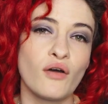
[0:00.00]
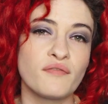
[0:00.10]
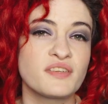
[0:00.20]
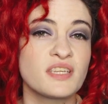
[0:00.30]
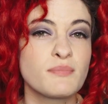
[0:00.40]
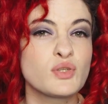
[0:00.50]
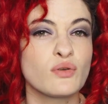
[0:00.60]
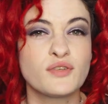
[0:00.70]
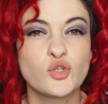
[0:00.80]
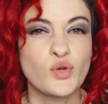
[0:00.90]
of some
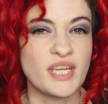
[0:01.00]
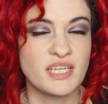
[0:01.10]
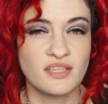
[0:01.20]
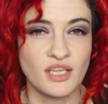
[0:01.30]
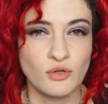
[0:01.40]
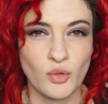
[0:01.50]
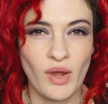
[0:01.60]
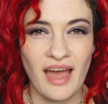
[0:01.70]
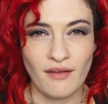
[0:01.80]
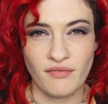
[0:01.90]
sort of treat that you don't
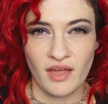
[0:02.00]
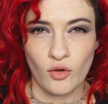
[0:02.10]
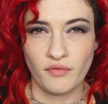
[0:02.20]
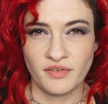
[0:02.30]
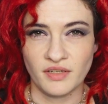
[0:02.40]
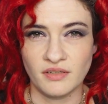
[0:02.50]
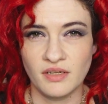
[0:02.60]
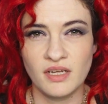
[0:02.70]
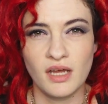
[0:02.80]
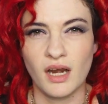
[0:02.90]
have that often,